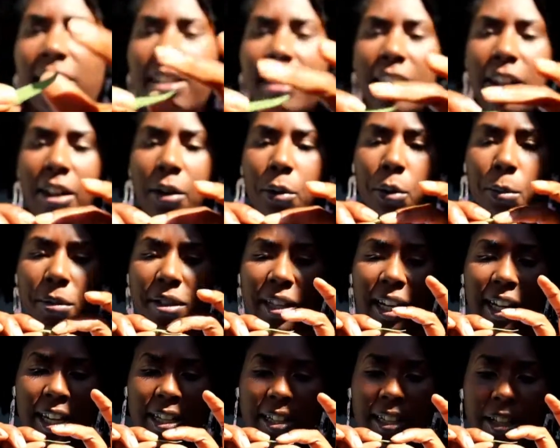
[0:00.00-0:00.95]
it's kind of
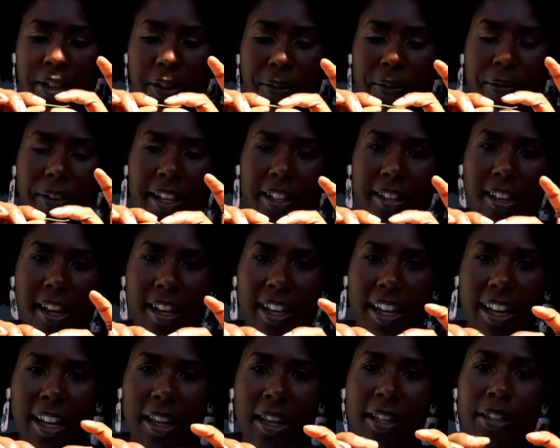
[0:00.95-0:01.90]
almost kind of has a little fuzz
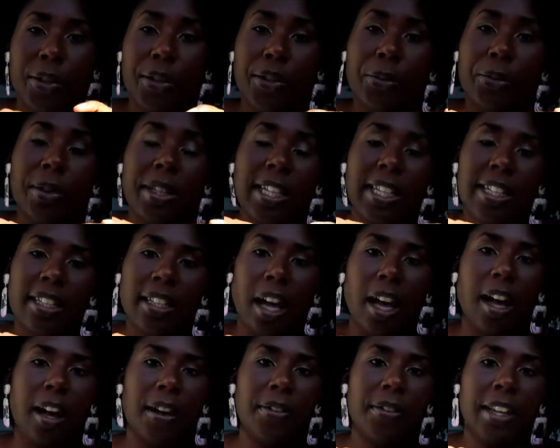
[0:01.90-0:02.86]
on it, so it's really
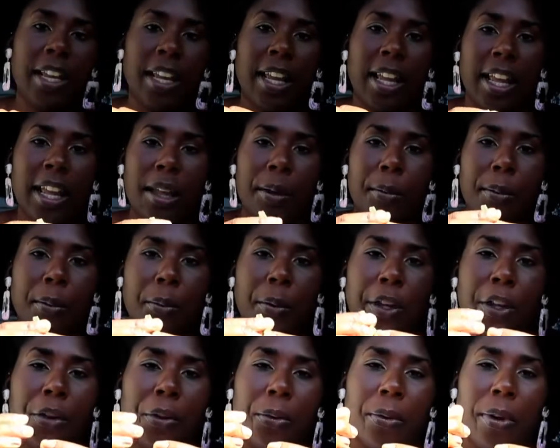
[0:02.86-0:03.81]
soft. But
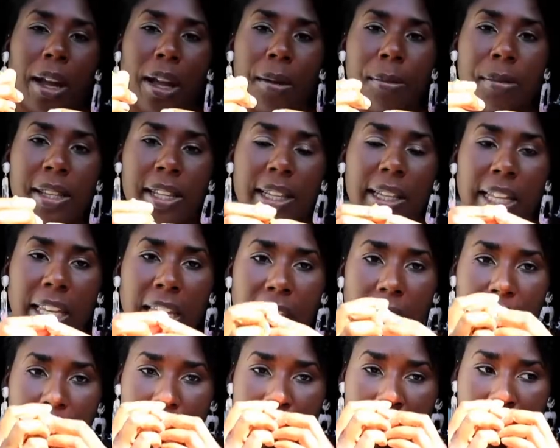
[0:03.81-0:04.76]
when you rub the
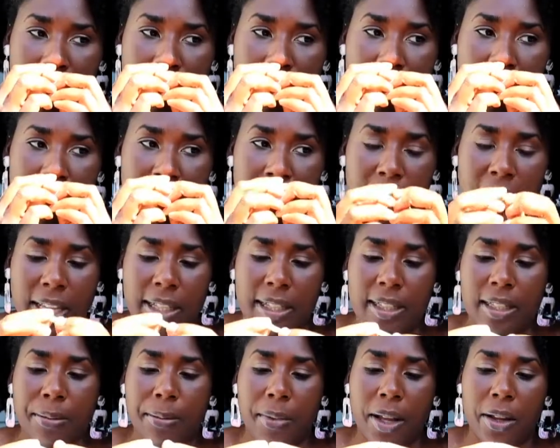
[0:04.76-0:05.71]
leaf,
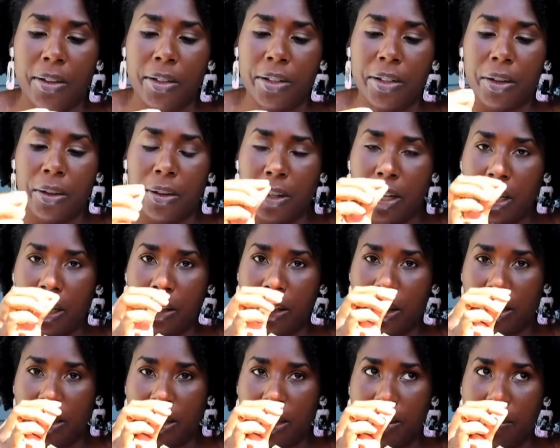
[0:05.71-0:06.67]
it smells so good.
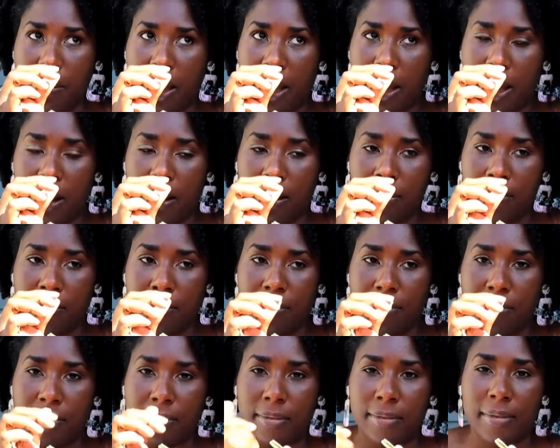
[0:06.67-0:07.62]
You can smell
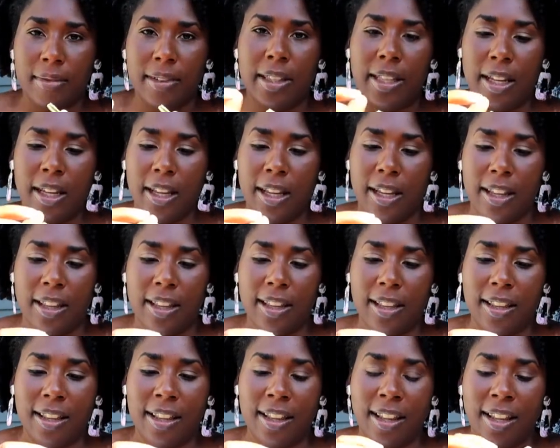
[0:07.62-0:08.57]

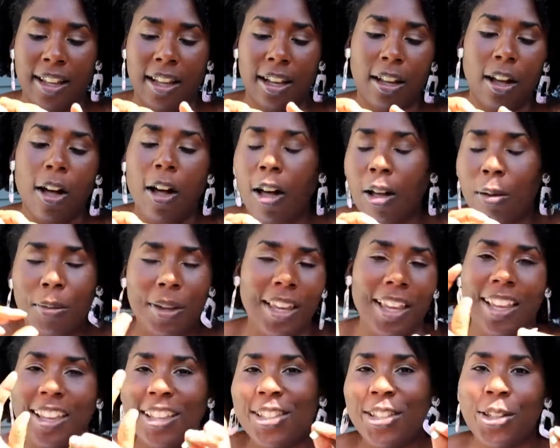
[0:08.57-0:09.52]
the
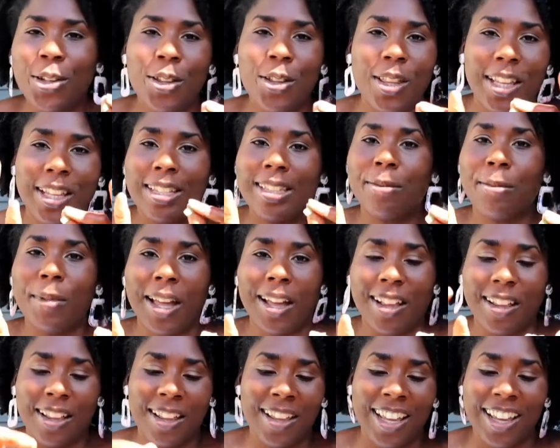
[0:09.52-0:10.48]
calming, soothing
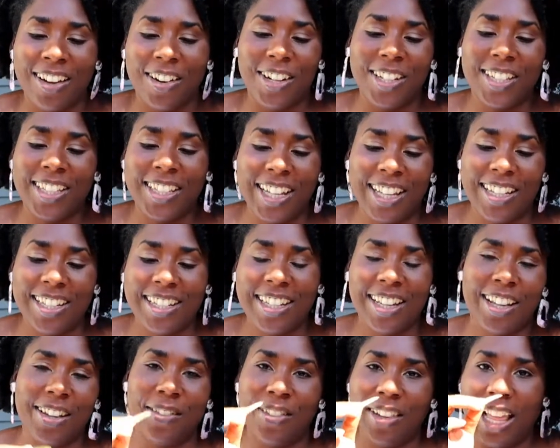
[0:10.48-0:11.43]
smell or
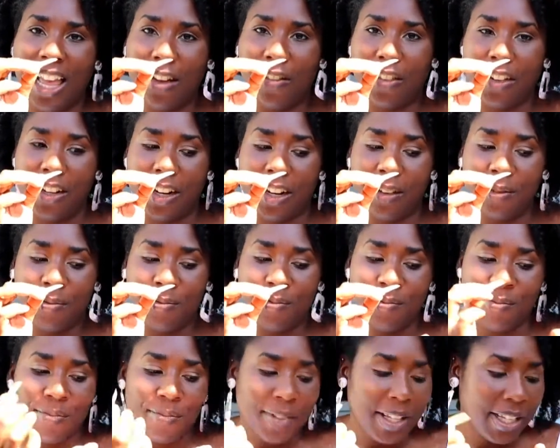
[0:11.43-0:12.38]
scent of lavender.
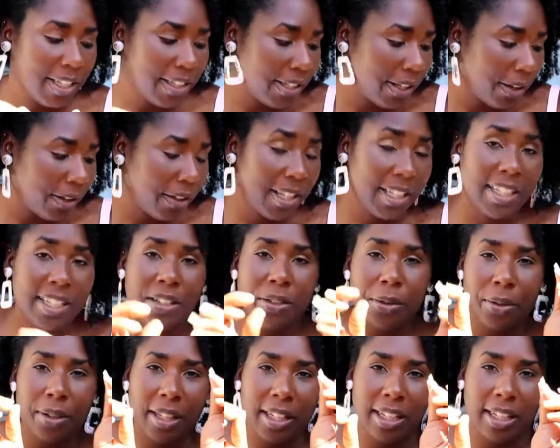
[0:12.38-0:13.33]
So this
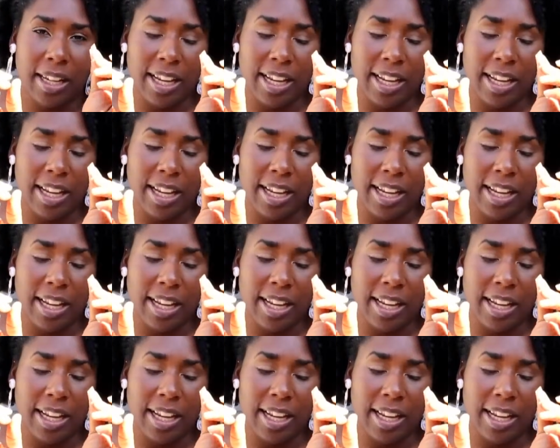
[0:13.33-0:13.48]
is a really